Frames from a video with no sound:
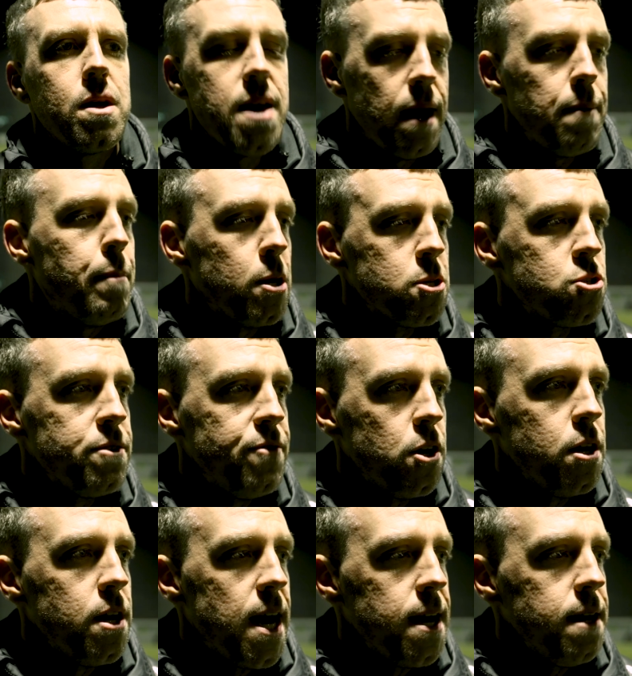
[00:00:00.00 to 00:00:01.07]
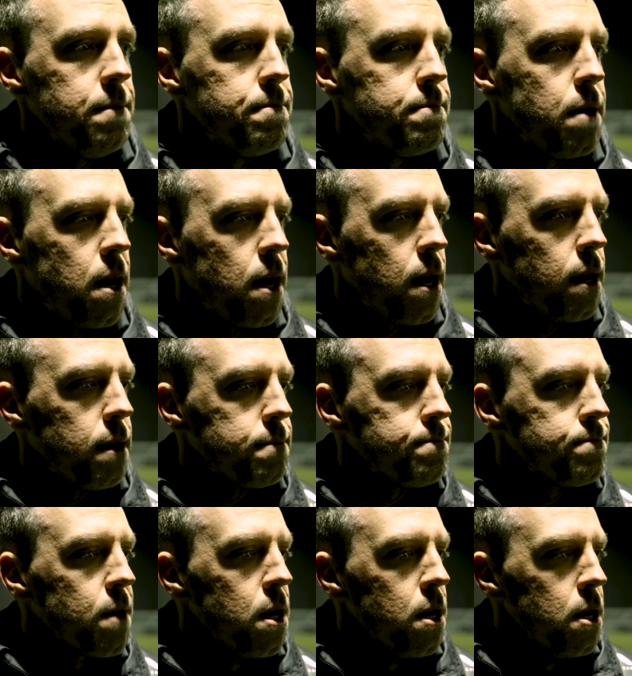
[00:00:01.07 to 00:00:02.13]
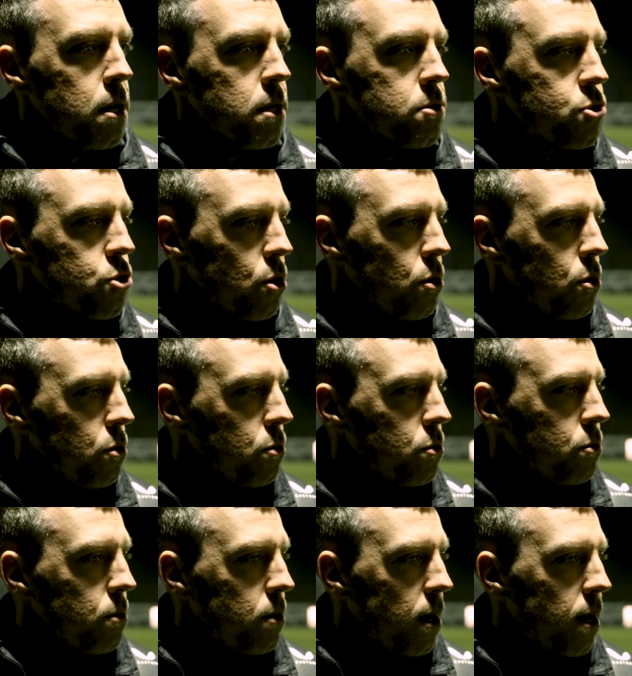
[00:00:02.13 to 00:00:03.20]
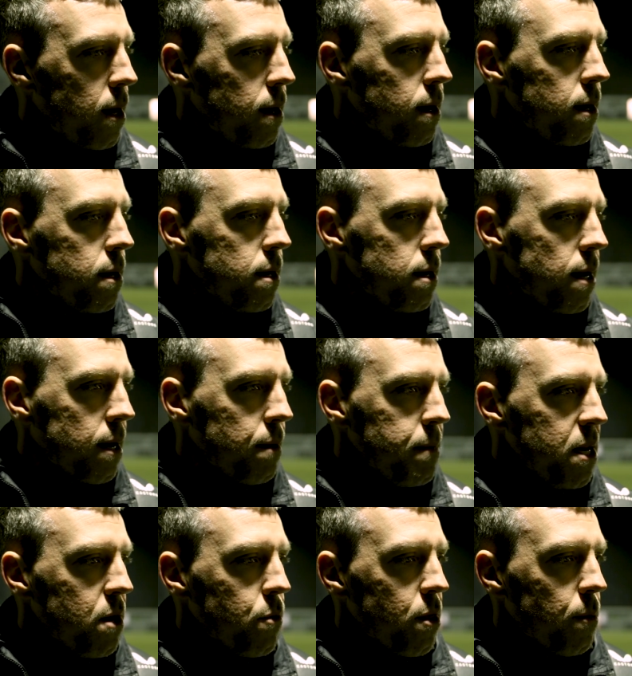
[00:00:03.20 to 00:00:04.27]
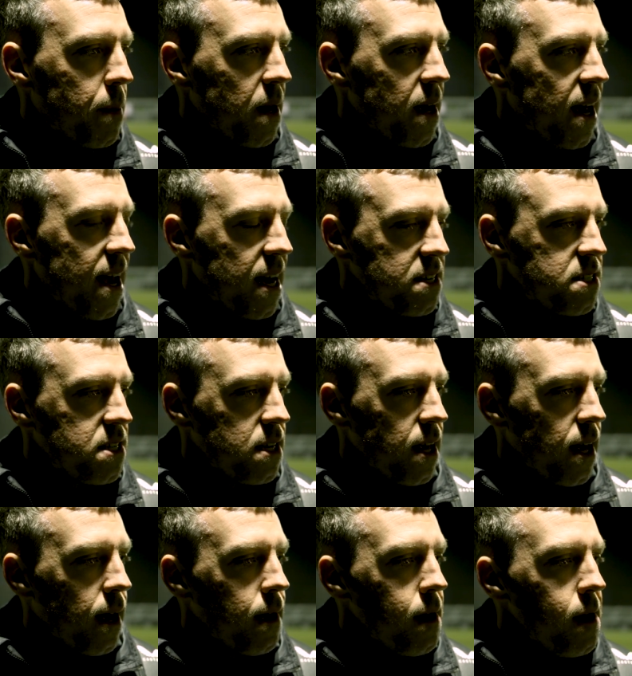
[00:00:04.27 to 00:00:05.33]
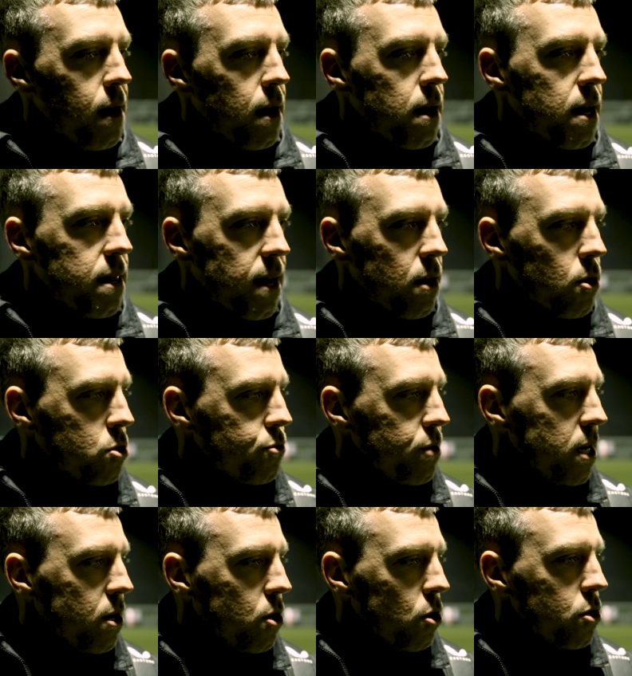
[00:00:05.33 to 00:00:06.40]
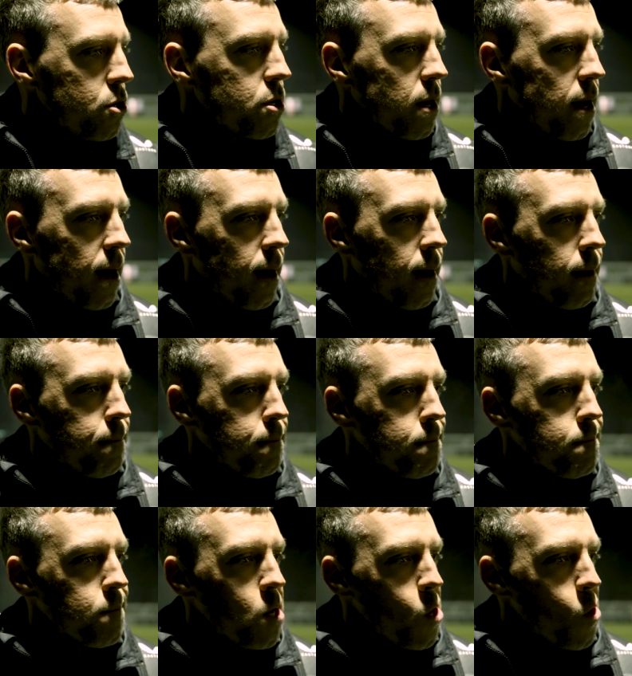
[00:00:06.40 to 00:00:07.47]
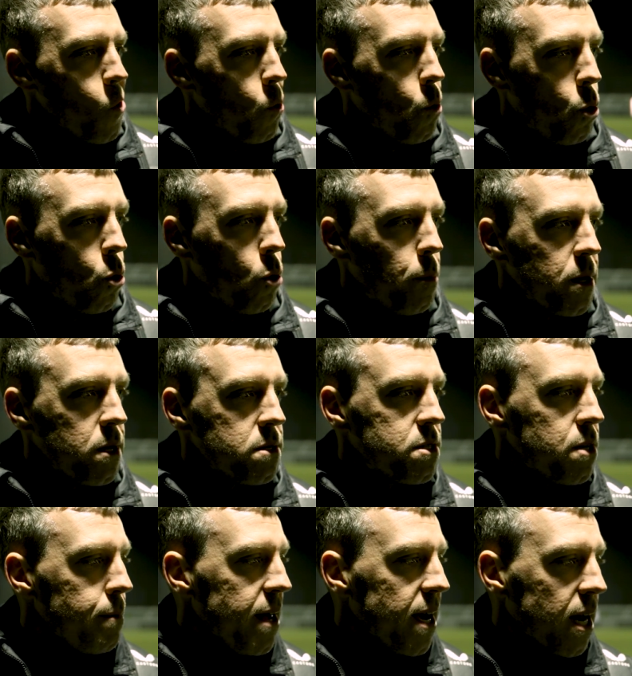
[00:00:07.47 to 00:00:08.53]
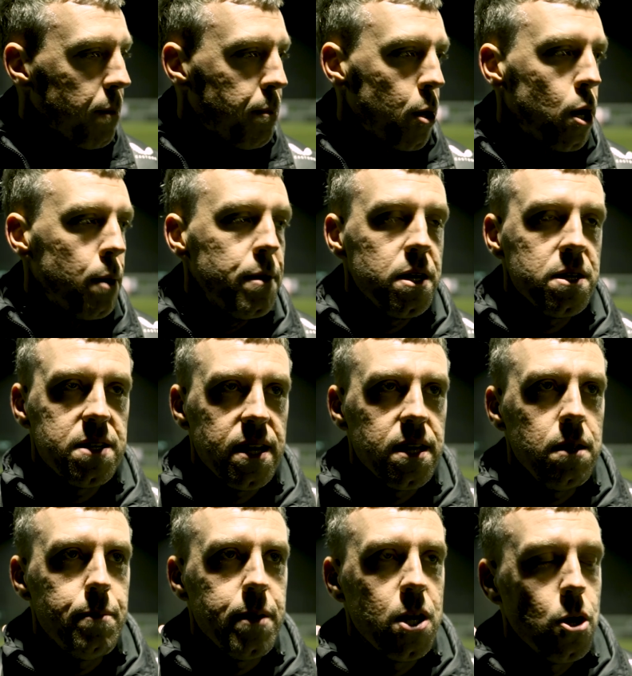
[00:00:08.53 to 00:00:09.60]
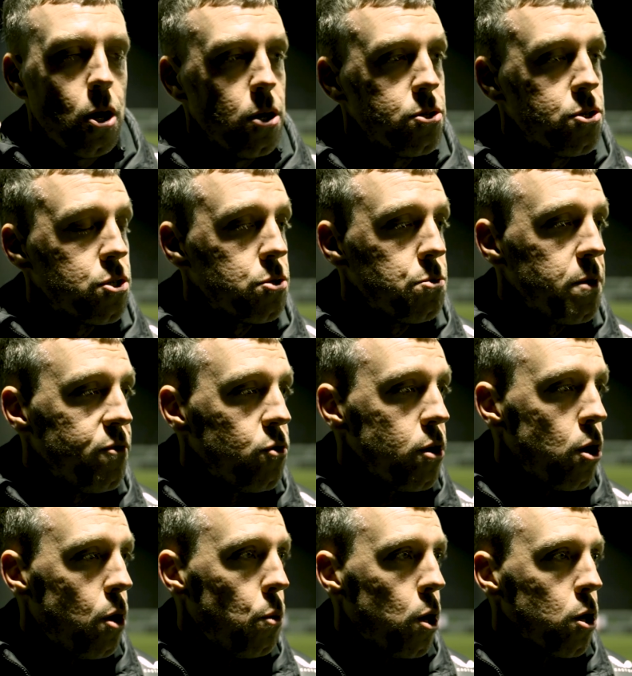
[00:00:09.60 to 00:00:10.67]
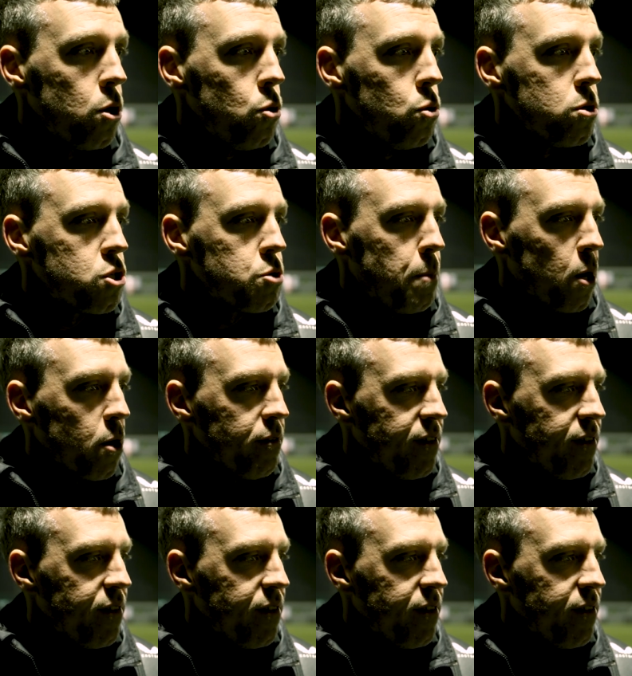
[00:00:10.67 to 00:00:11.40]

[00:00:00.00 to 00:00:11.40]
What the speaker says: Yeah, positive on a 9. So I had a meeting with a player yesterday, and that looks really good. We're hoping to make it a permanent deal because we've only got one loan spot